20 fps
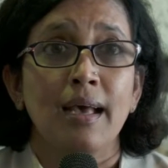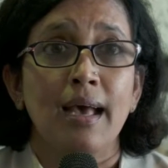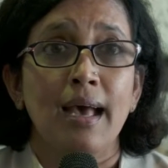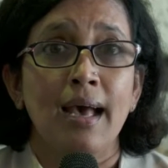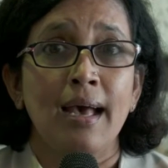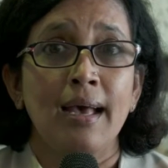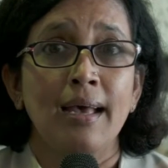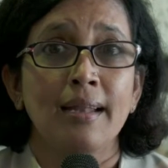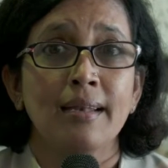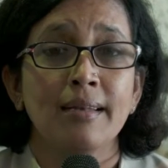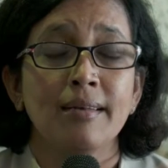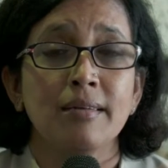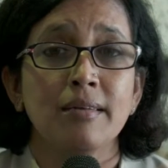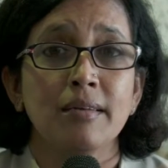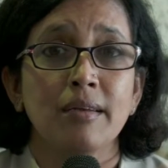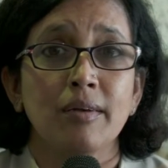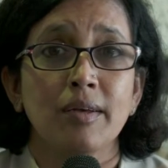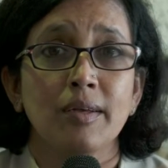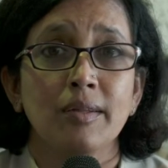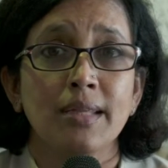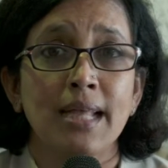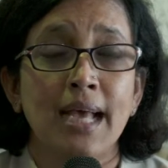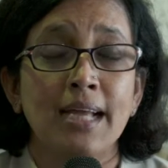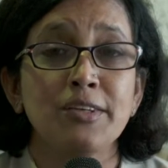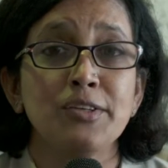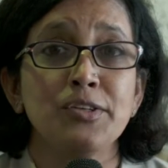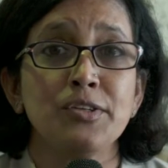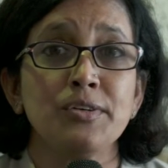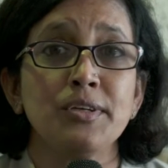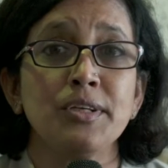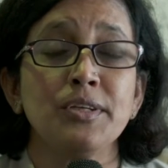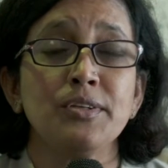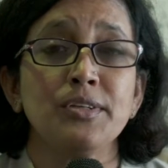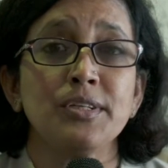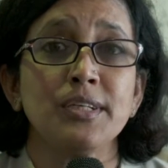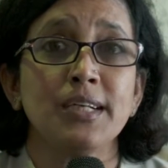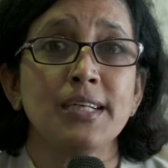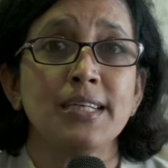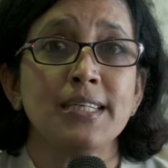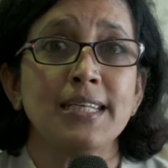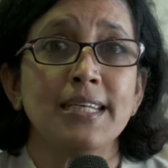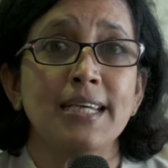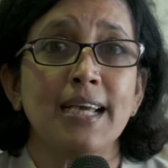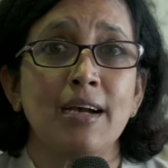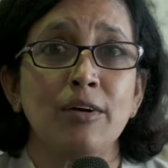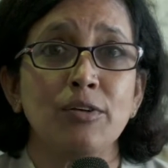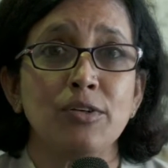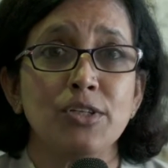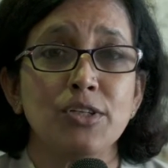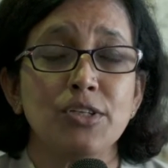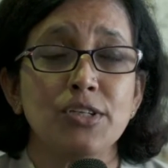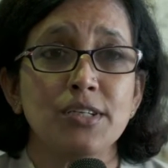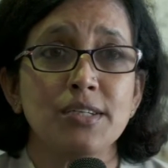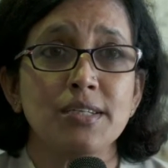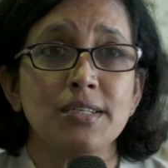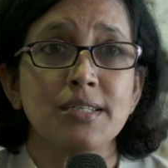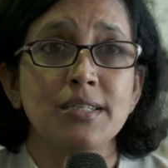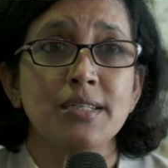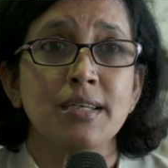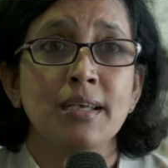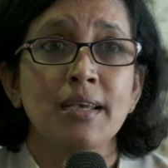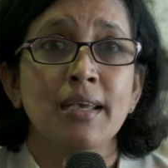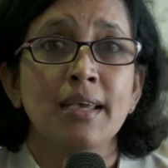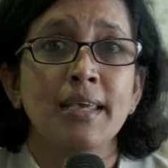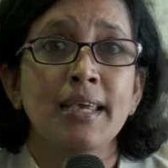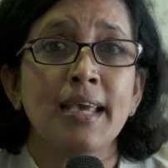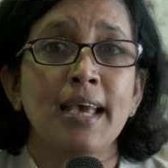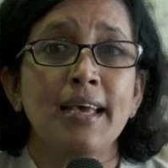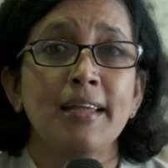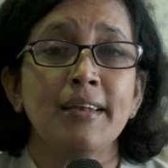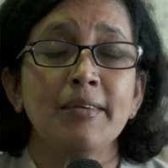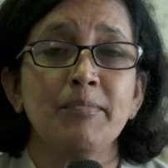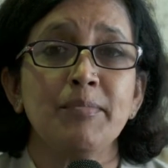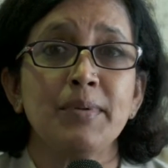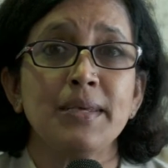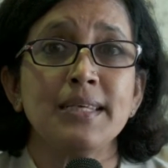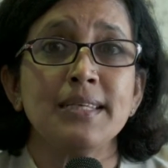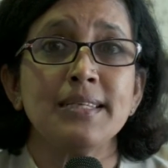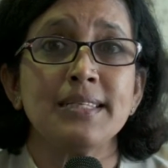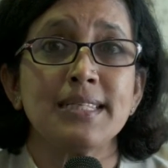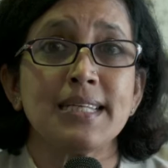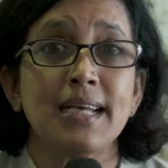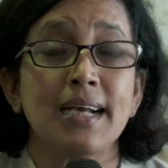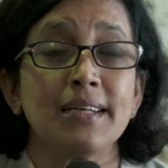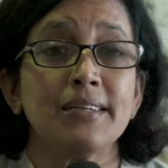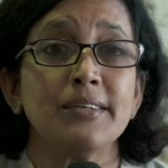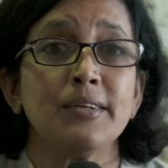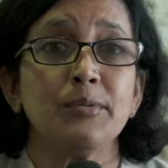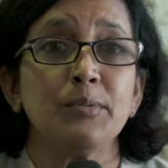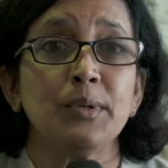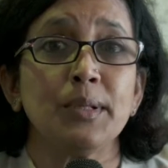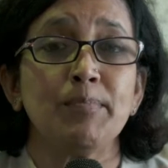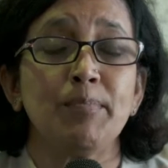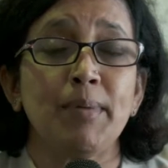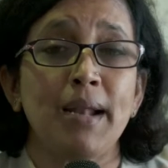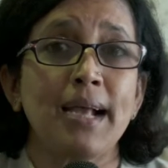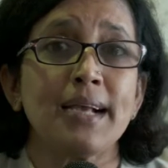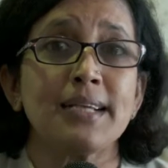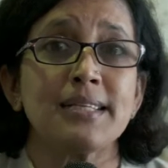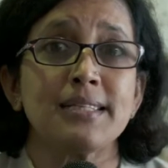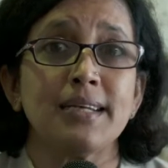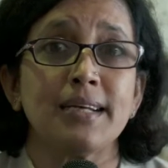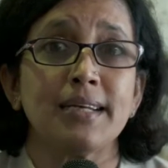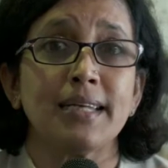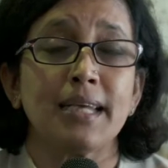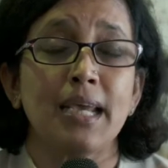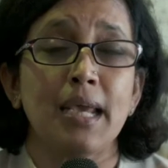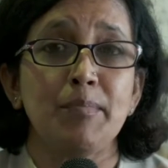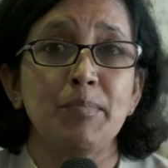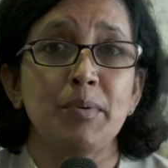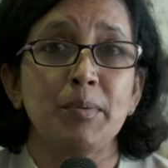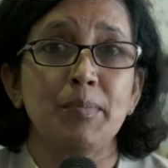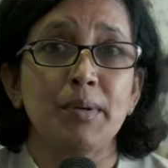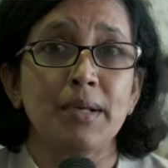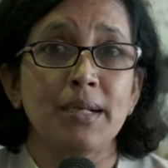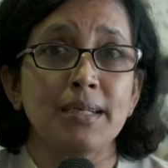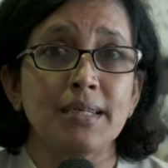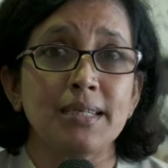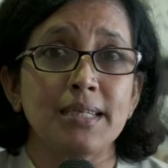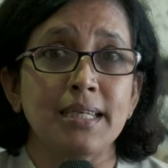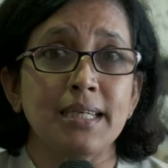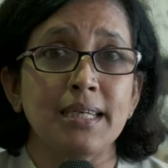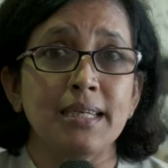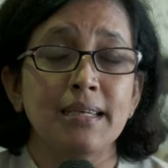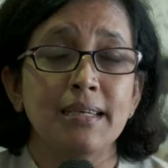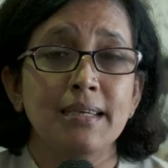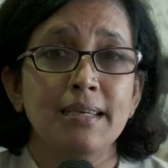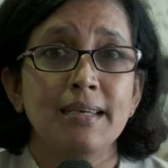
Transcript: and that during utility outages can be started with black start capability.